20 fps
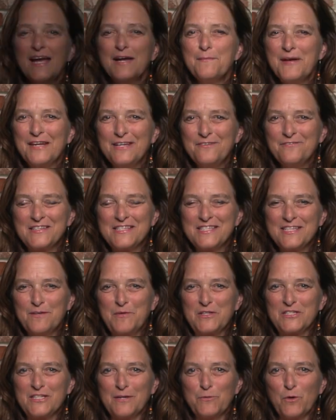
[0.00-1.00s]
I'm Annie
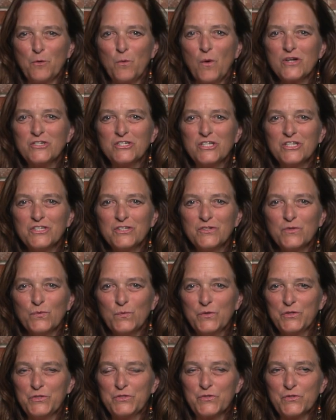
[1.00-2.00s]
Fitzsimmons. I'm your Washington
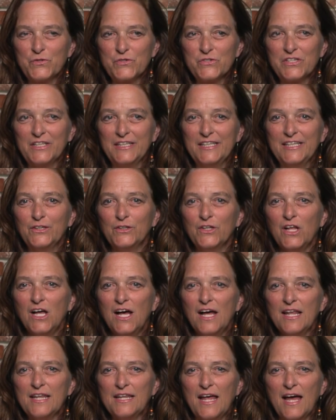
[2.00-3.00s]
REALTORS Legal
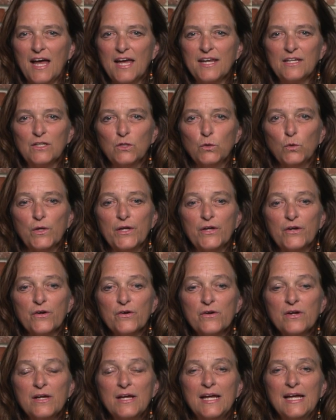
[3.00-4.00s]
Hotline
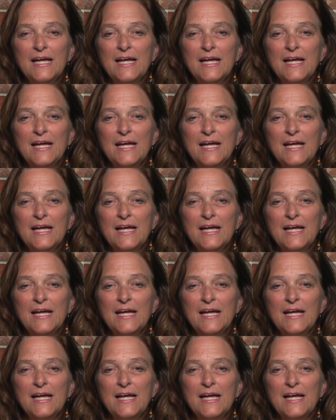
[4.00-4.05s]
lawyer.